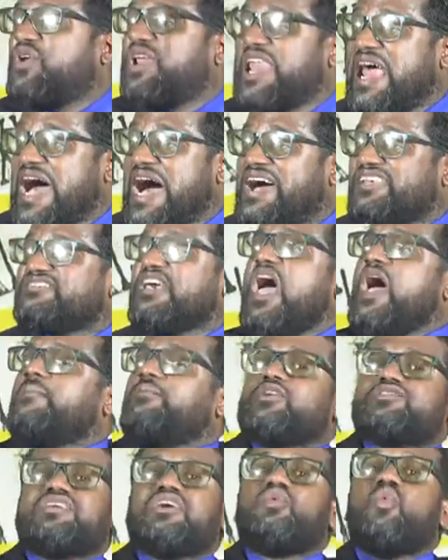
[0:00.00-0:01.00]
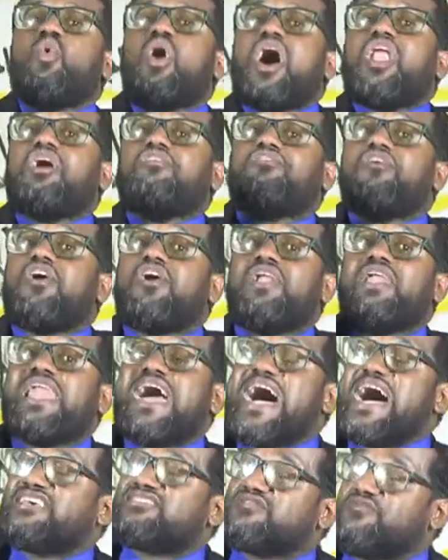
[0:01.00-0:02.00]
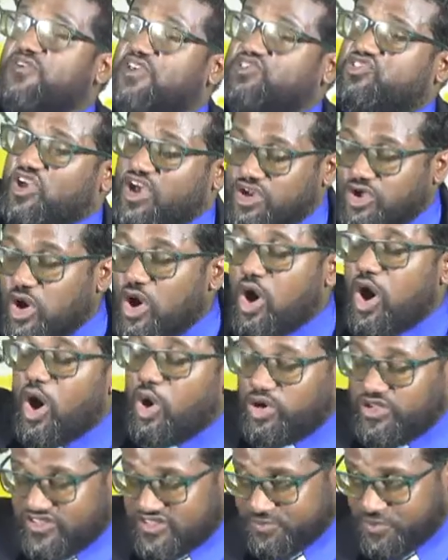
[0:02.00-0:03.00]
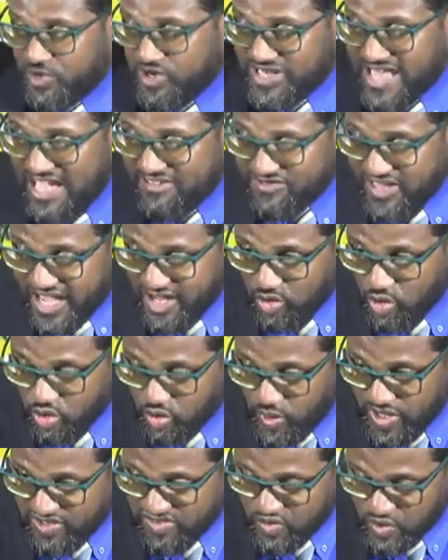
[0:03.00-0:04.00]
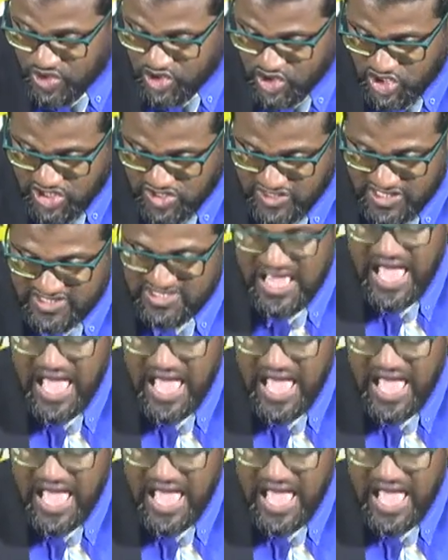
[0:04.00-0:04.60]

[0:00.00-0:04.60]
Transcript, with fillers: last, but in one of her last vision, Holy Spirit, have thine own way, sweet Jesus.